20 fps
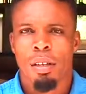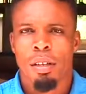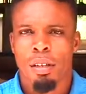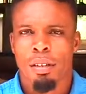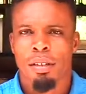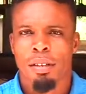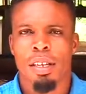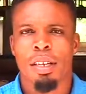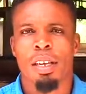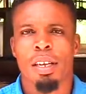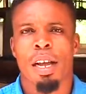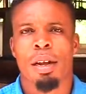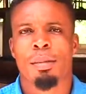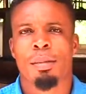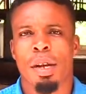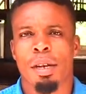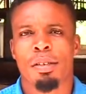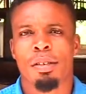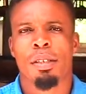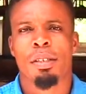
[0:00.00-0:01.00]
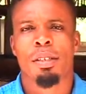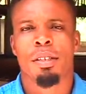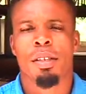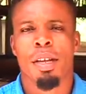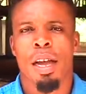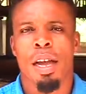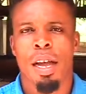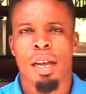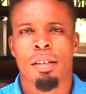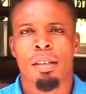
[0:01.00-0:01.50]
Think about it,
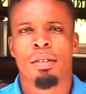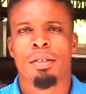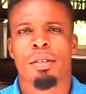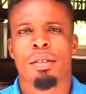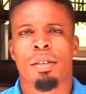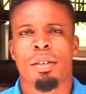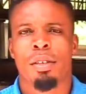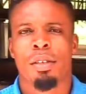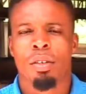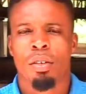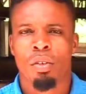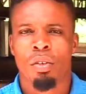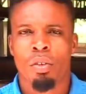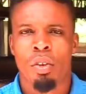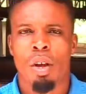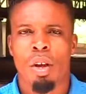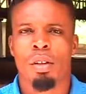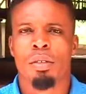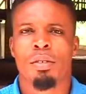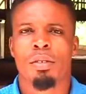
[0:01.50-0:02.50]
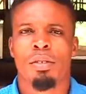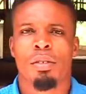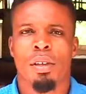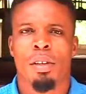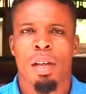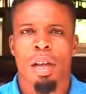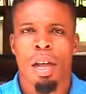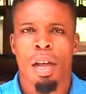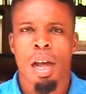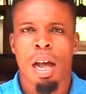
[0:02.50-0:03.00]
and don't
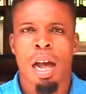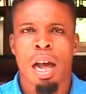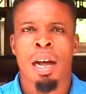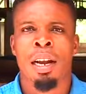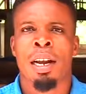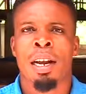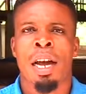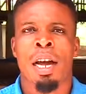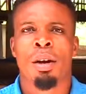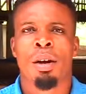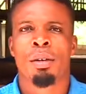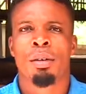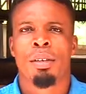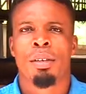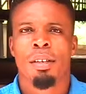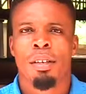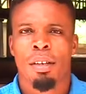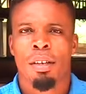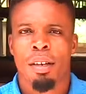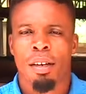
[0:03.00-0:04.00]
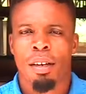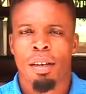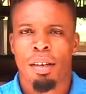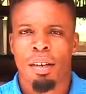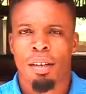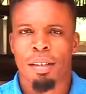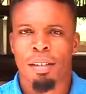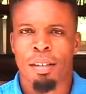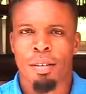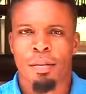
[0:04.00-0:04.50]
allow
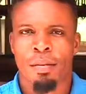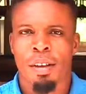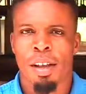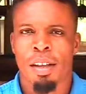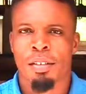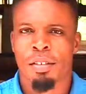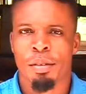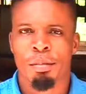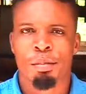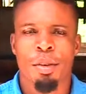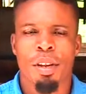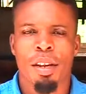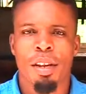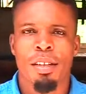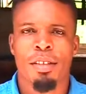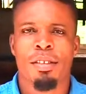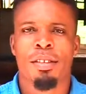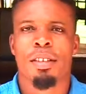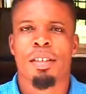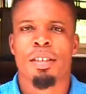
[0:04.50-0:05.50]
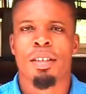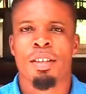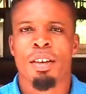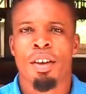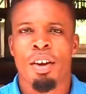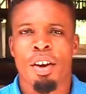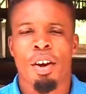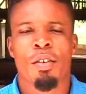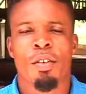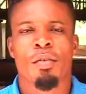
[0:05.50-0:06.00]
the flexibility
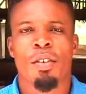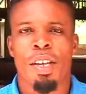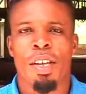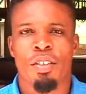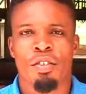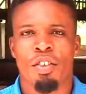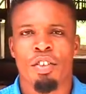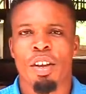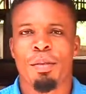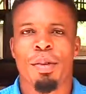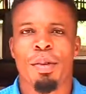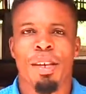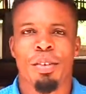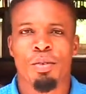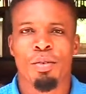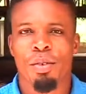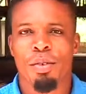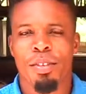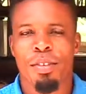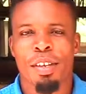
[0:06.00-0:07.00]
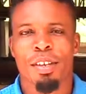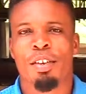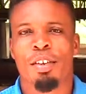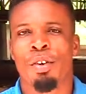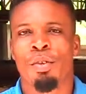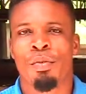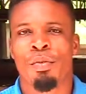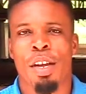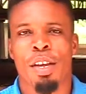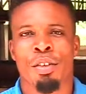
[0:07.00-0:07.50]
of enjoyment to take
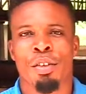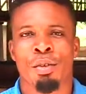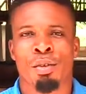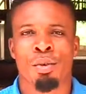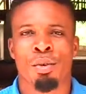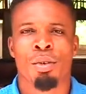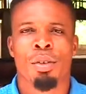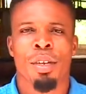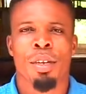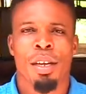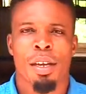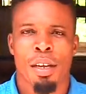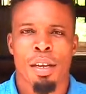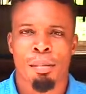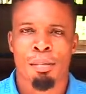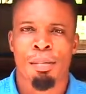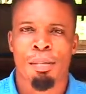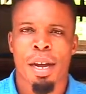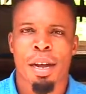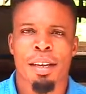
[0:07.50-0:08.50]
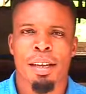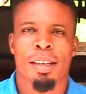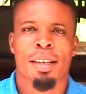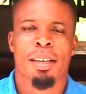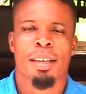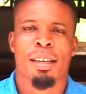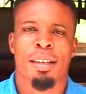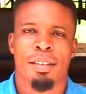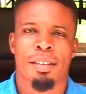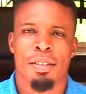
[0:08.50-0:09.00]
over you back
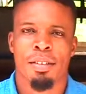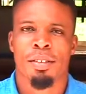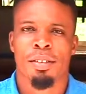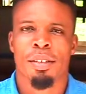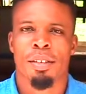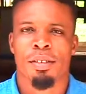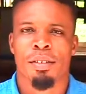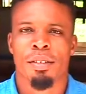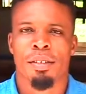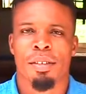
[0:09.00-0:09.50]
in the States.